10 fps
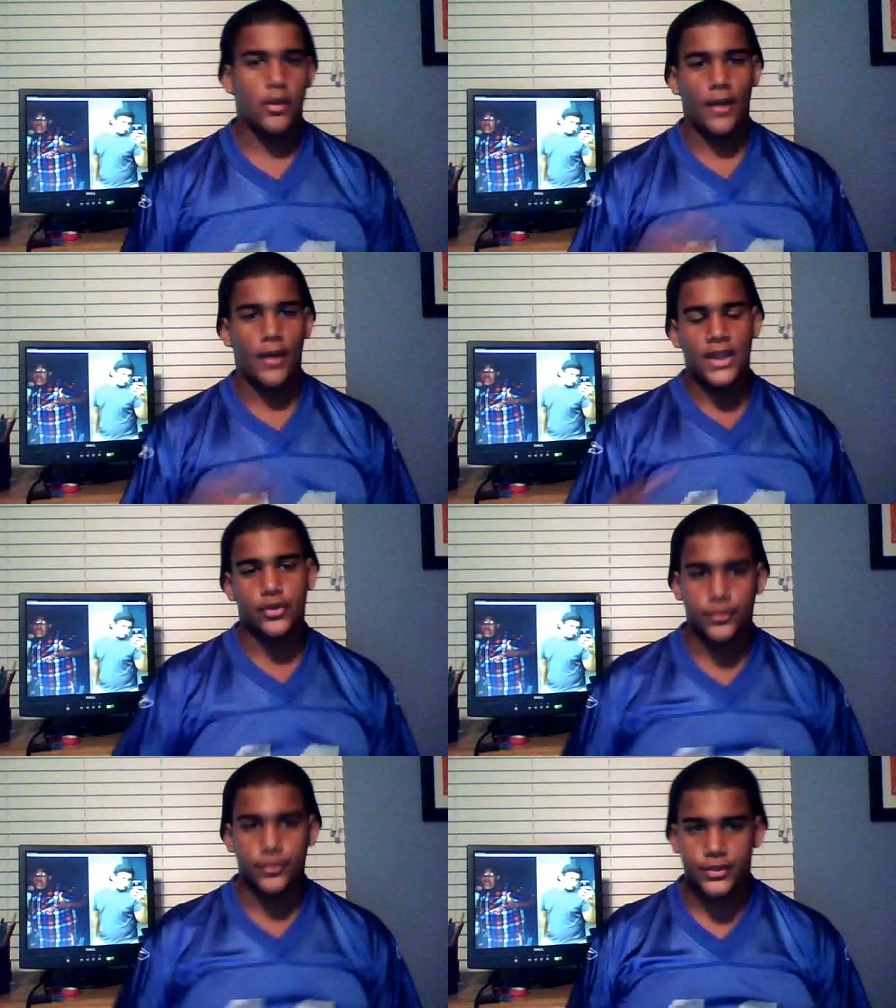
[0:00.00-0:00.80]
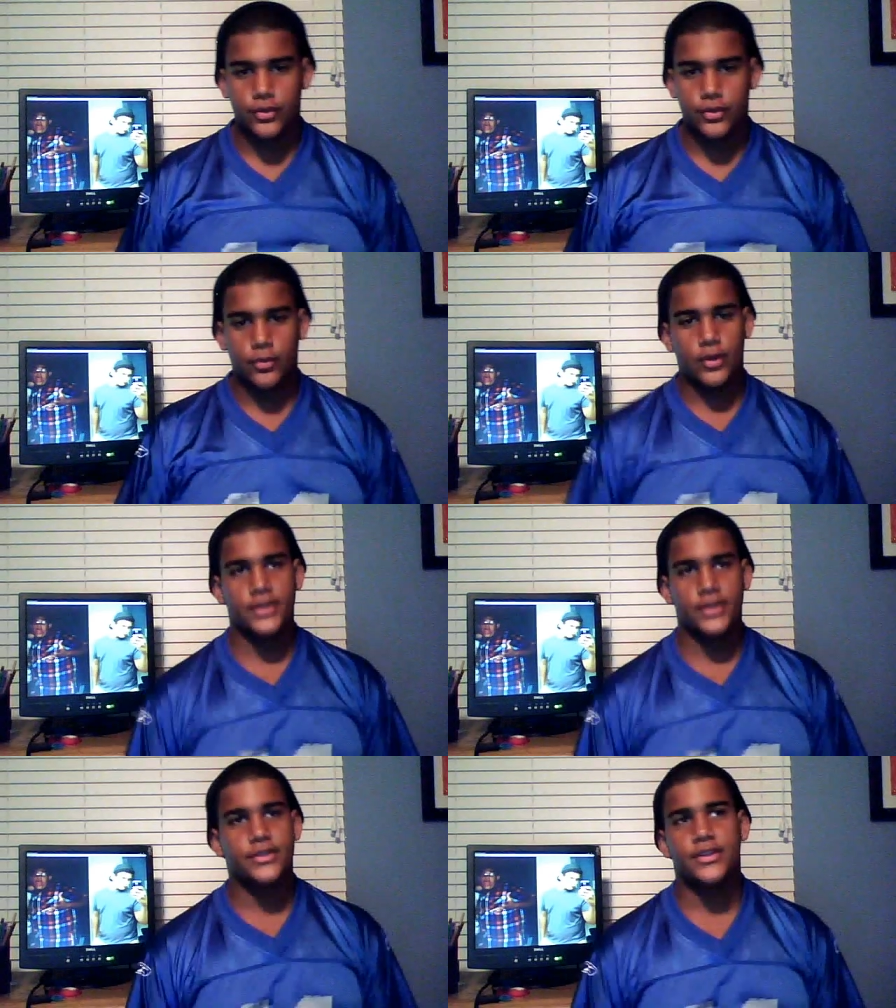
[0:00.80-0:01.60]
Age groups. Junior
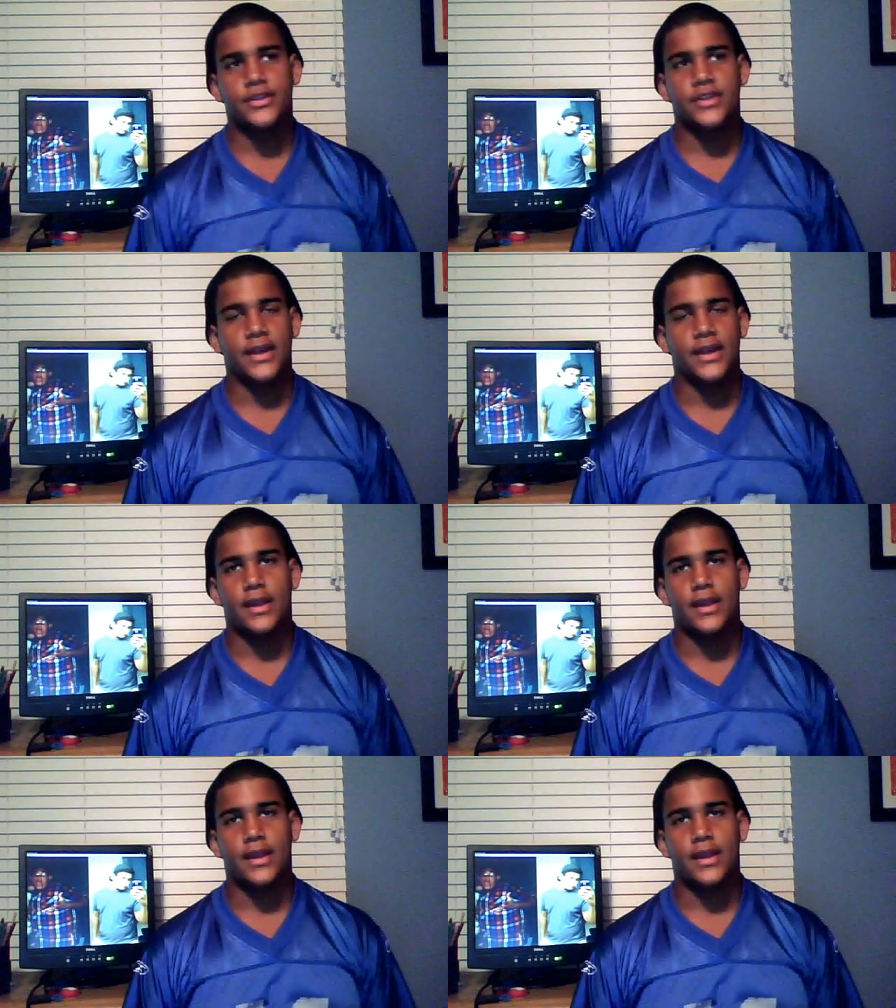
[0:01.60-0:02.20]
boys, it's like